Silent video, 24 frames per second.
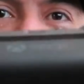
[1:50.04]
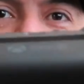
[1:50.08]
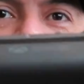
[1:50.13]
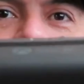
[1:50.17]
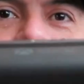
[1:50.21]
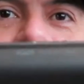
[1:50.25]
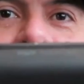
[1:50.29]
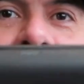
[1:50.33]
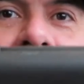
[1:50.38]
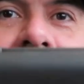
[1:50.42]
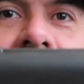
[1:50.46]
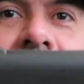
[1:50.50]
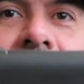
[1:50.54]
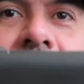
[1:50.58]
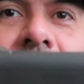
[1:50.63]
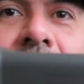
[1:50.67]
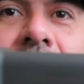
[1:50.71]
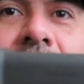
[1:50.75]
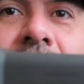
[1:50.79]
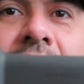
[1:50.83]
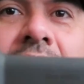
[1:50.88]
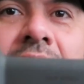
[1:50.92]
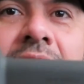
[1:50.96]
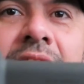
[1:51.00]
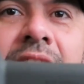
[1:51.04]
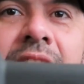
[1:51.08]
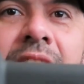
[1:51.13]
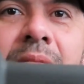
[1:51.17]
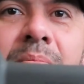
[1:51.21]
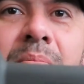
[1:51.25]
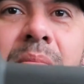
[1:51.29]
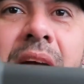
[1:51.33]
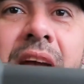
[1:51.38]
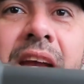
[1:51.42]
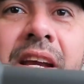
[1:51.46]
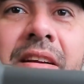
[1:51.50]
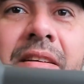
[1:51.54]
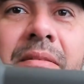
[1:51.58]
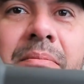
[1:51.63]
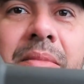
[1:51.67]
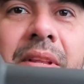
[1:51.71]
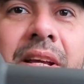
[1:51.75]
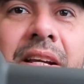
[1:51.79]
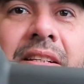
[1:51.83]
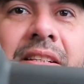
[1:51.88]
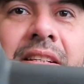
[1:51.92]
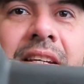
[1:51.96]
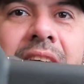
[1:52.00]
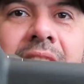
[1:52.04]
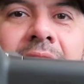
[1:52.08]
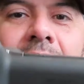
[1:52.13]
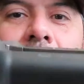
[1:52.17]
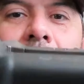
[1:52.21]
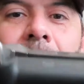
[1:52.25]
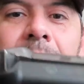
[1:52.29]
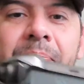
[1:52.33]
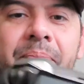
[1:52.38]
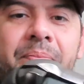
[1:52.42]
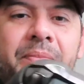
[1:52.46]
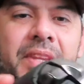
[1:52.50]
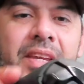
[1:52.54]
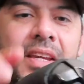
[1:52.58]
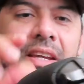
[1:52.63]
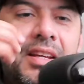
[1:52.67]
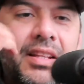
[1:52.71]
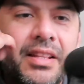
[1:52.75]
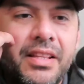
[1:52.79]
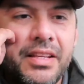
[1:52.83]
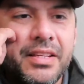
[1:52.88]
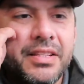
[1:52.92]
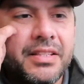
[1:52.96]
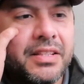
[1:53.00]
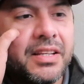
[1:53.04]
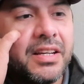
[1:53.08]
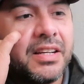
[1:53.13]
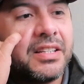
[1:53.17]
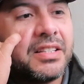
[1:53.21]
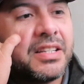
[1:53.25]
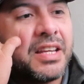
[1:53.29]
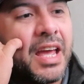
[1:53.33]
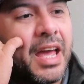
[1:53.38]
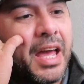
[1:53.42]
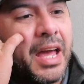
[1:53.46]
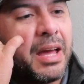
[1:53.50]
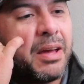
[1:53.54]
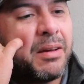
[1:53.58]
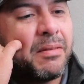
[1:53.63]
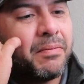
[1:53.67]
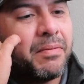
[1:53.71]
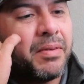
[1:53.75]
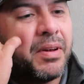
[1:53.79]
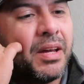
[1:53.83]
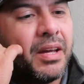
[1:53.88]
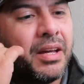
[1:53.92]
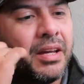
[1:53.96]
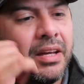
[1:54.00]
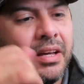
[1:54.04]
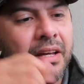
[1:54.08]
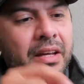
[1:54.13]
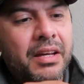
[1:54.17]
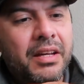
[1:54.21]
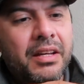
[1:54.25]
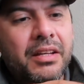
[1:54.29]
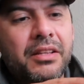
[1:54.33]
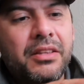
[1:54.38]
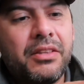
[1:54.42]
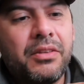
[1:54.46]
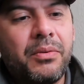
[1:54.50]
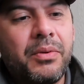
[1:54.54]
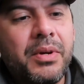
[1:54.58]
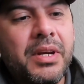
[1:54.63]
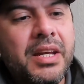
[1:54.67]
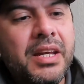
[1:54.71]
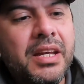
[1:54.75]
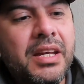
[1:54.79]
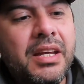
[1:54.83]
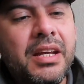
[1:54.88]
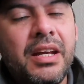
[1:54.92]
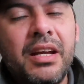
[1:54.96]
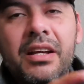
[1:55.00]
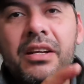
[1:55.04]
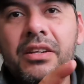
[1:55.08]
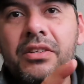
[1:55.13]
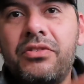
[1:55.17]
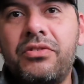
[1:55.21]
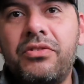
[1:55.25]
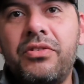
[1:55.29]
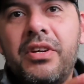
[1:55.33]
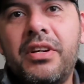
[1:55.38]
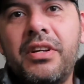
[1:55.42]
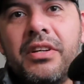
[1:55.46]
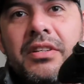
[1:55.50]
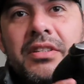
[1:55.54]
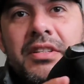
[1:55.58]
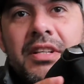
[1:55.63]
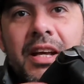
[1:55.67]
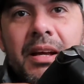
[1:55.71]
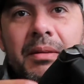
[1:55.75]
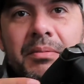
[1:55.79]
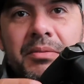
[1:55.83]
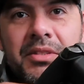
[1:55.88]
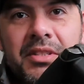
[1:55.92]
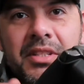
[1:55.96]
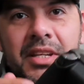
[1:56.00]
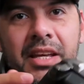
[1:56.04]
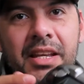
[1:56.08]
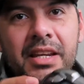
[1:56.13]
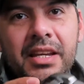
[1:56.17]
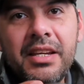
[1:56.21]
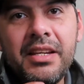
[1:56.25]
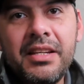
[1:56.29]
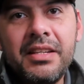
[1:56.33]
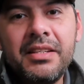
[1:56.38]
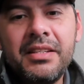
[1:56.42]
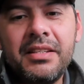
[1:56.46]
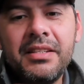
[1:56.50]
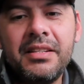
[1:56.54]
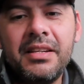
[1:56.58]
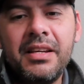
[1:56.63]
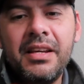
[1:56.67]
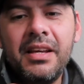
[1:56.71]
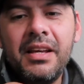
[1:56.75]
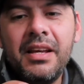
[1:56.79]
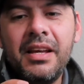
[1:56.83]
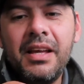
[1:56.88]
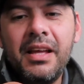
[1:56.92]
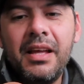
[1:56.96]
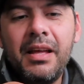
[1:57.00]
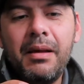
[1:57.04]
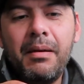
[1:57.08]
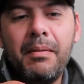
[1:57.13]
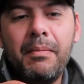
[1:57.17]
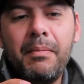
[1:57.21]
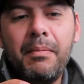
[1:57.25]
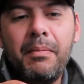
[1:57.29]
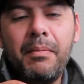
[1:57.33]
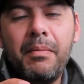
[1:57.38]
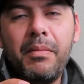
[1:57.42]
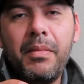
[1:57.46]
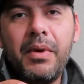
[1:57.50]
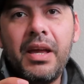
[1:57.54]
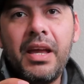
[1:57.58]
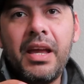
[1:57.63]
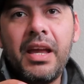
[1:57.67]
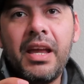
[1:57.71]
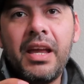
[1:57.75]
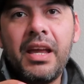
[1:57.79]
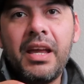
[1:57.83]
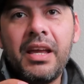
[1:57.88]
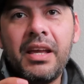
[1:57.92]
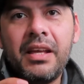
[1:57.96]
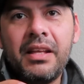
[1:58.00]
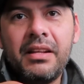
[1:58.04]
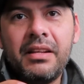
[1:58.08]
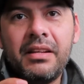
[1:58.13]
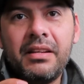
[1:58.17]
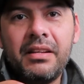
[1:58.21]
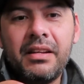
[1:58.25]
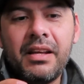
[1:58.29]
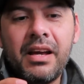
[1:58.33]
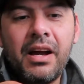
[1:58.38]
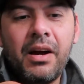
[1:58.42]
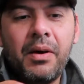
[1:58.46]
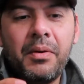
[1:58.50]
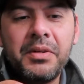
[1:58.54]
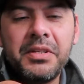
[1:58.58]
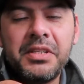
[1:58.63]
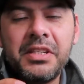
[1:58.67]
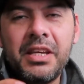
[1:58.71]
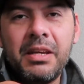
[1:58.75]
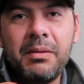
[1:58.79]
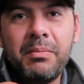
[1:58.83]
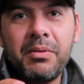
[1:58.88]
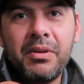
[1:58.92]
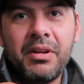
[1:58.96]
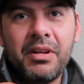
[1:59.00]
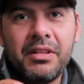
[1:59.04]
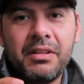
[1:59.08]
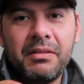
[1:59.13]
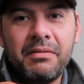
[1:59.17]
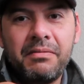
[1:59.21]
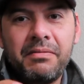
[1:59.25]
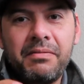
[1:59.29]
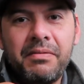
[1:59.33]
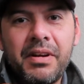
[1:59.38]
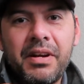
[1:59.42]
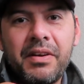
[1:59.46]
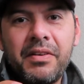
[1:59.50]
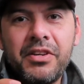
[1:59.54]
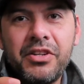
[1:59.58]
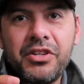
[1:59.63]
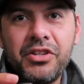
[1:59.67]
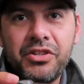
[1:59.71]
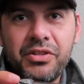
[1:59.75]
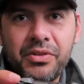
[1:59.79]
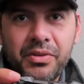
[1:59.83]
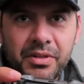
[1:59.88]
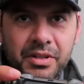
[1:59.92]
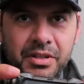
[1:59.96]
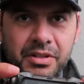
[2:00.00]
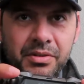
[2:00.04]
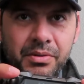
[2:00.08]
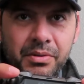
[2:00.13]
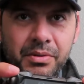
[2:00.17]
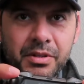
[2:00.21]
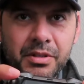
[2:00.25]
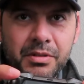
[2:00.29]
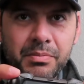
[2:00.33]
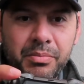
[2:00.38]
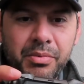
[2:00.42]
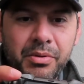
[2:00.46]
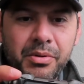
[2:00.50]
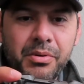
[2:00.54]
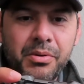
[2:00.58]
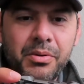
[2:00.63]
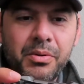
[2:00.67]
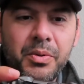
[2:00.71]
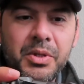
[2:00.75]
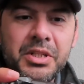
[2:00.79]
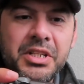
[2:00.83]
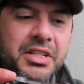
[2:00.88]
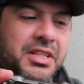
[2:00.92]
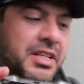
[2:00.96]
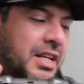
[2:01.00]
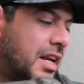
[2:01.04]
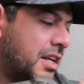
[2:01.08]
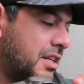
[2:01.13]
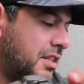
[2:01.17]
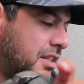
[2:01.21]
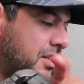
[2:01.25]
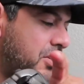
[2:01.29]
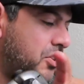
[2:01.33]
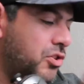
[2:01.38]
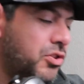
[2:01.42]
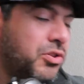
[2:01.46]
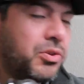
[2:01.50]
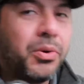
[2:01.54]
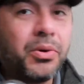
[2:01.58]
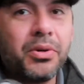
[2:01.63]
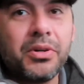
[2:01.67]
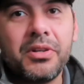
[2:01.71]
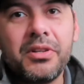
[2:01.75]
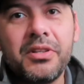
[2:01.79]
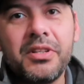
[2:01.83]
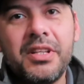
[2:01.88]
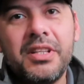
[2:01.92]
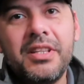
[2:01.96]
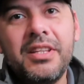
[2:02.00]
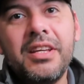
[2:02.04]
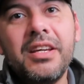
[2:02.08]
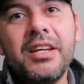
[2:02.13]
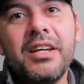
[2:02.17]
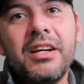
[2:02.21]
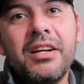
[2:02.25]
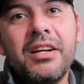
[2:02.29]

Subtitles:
Even the little triggers in the back are blacked out. This does have 3 trigger stop settings, and I always keep it on the very shortest pull, which is actually shorter than the